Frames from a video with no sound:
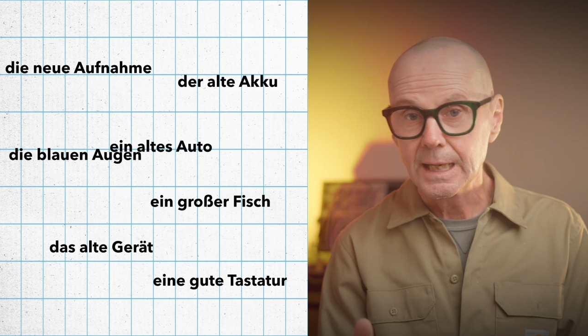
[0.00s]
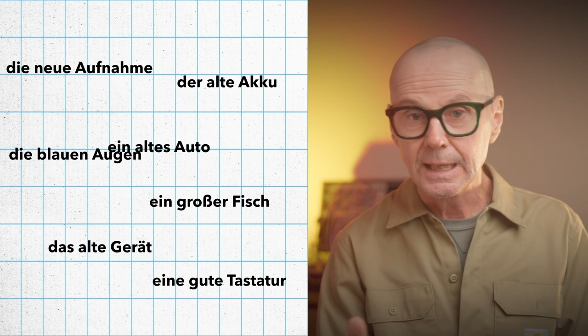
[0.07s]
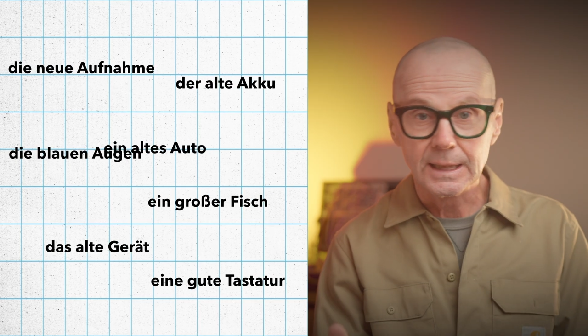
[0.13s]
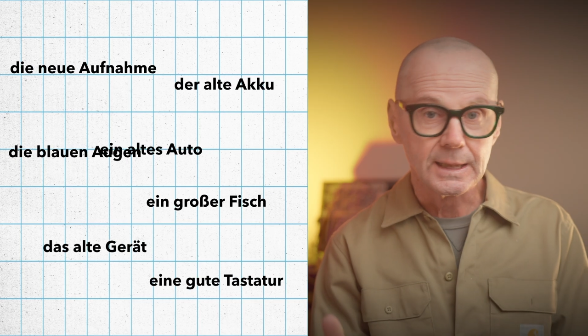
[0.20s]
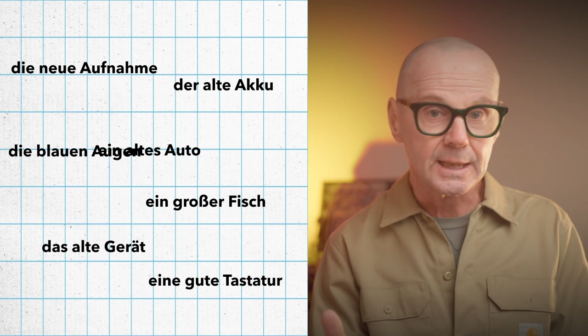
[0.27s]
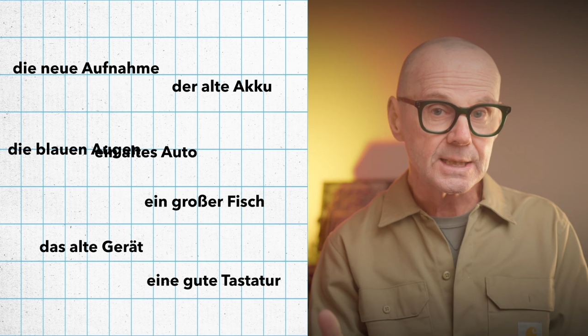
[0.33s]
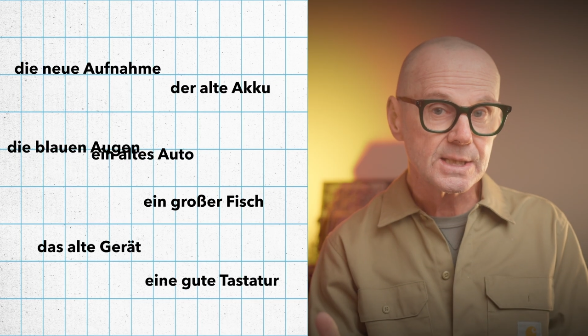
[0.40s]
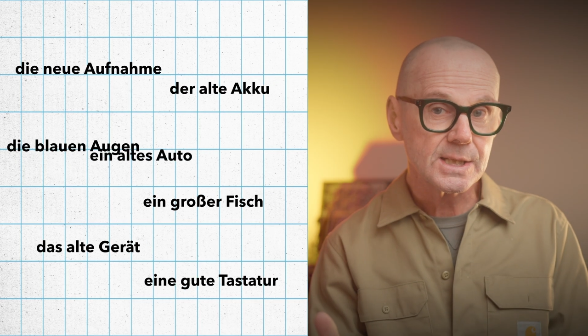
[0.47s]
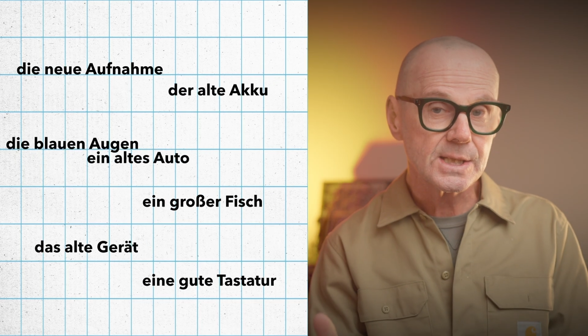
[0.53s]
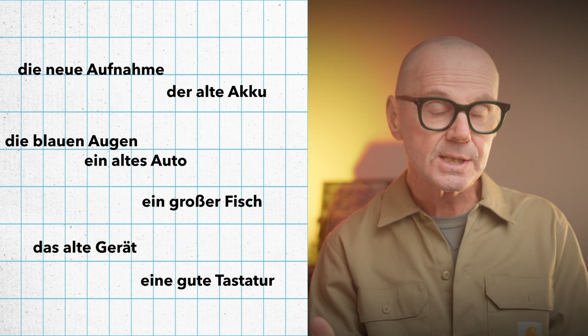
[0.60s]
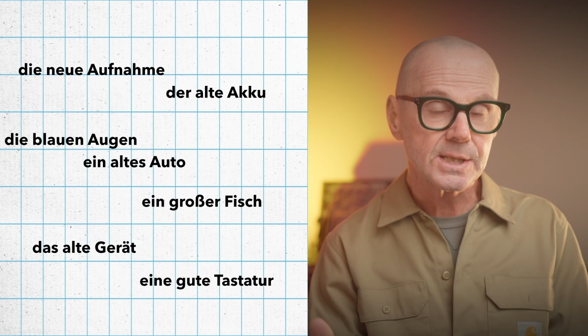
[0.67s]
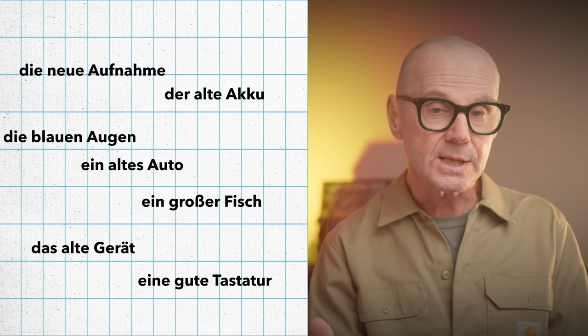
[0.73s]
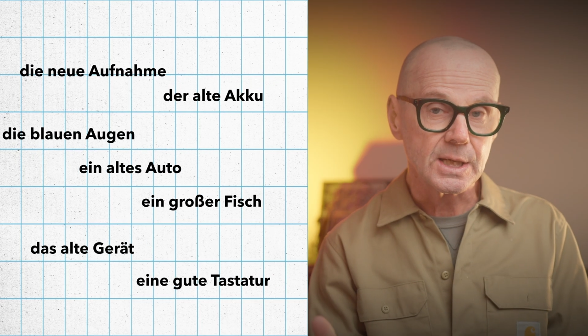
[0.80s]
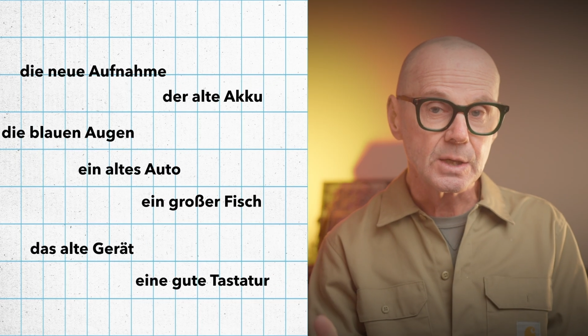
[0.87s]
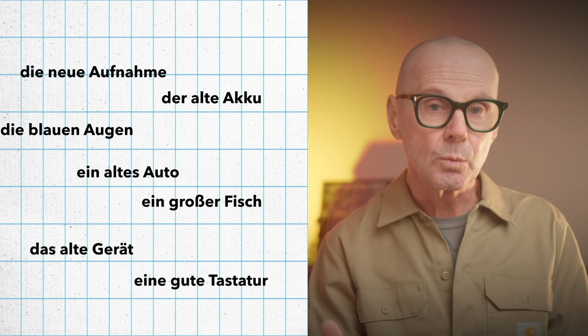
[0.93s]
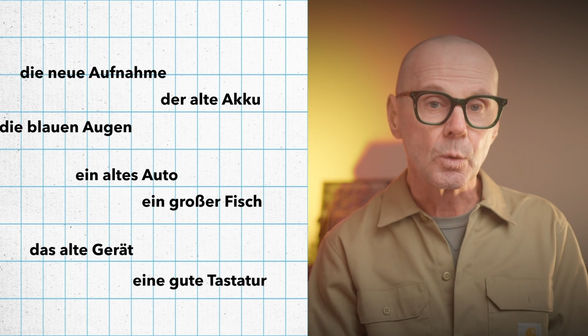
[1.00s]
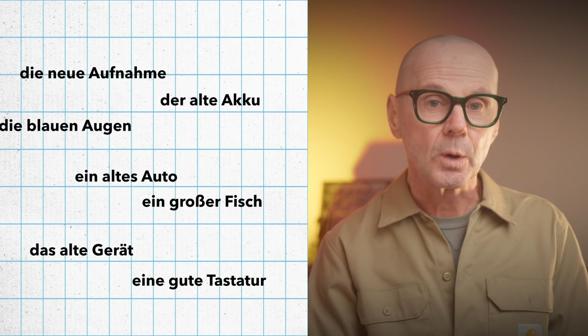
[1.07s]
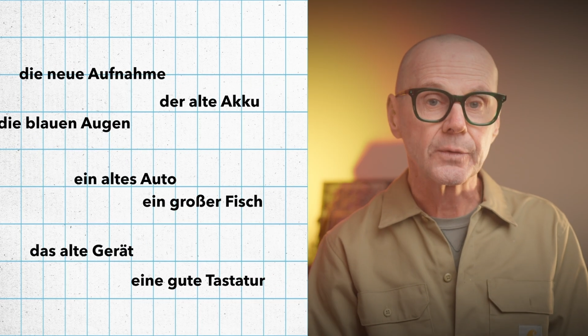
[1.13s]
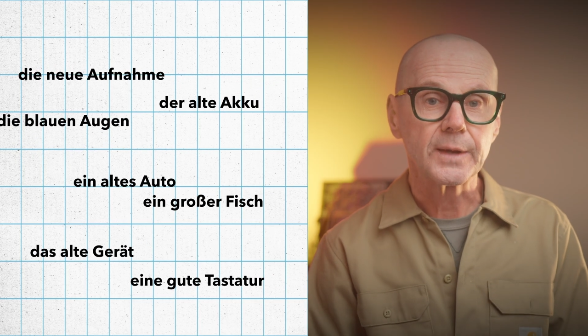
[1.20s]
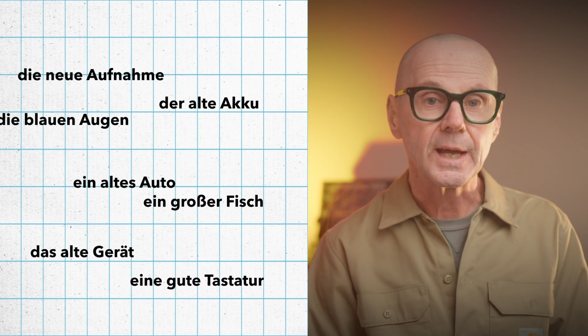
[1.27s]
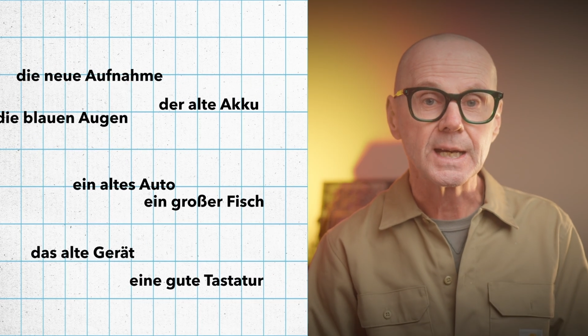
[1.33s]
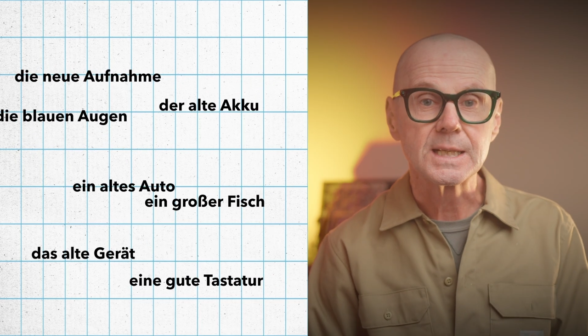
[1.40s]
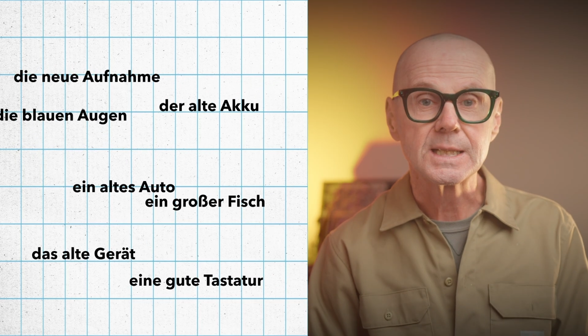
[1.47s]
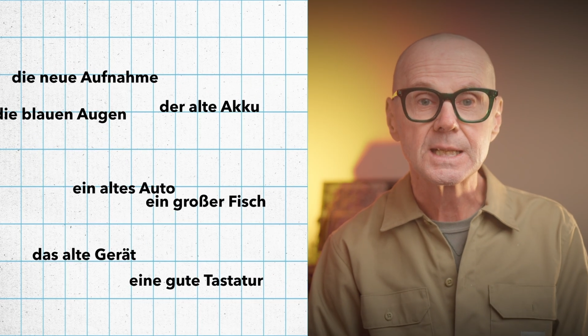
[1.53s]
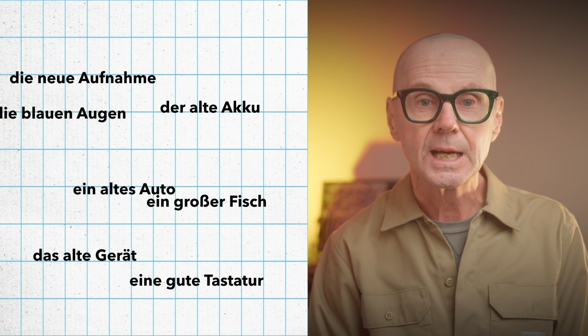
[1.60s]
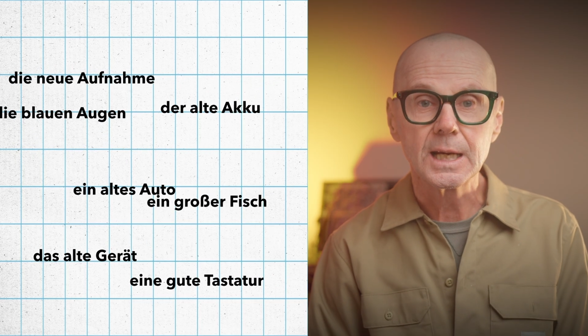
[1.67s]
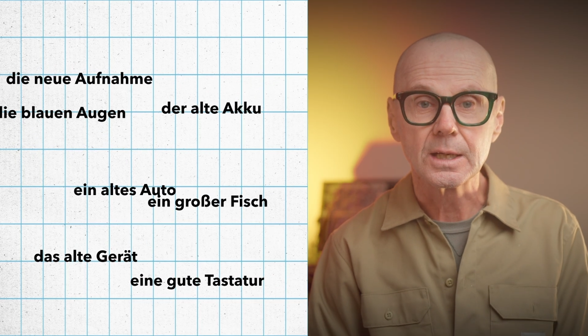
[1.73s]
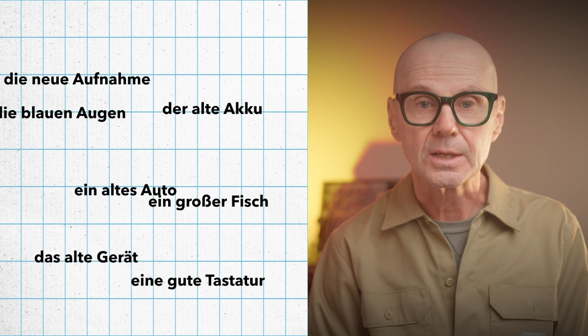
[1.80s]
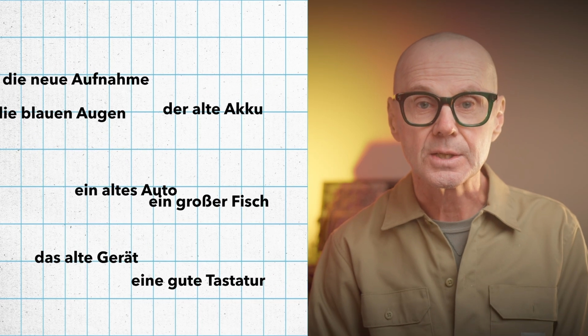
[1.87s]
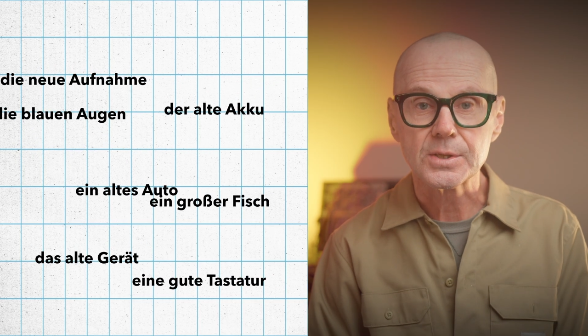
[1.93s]
let's see what they
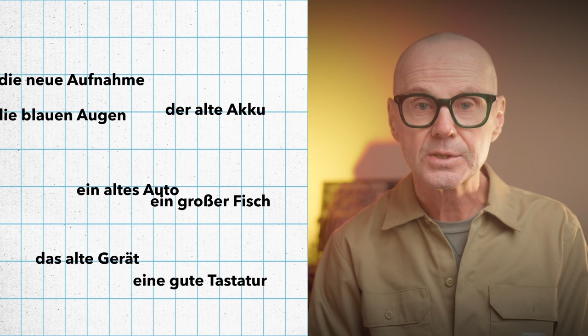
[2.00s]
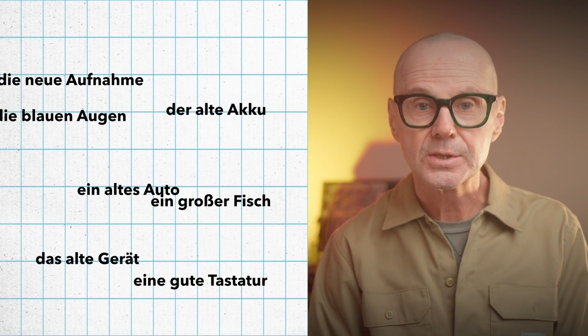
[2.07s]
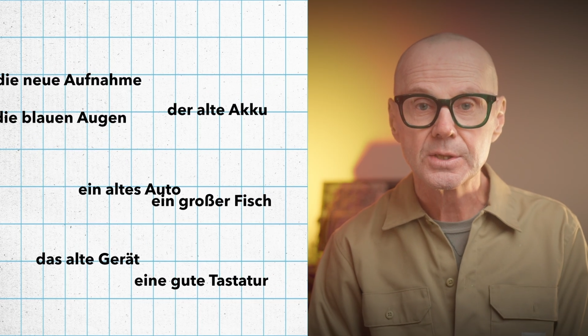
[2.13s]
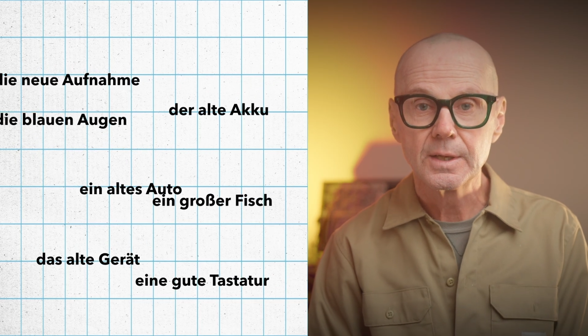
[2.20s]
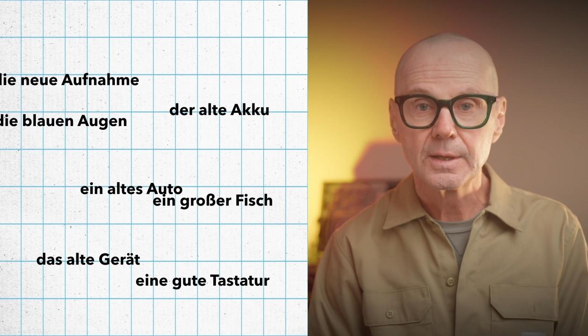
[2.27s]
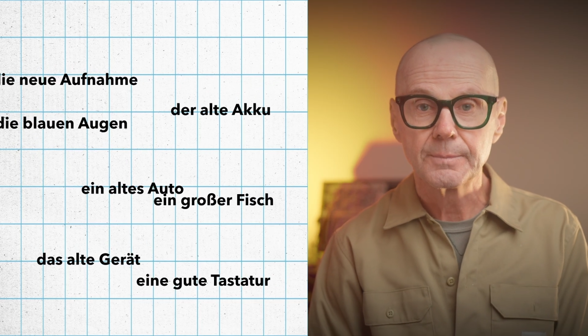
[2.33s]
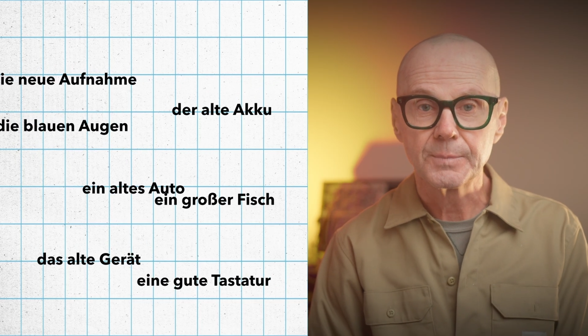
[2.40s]
tell us.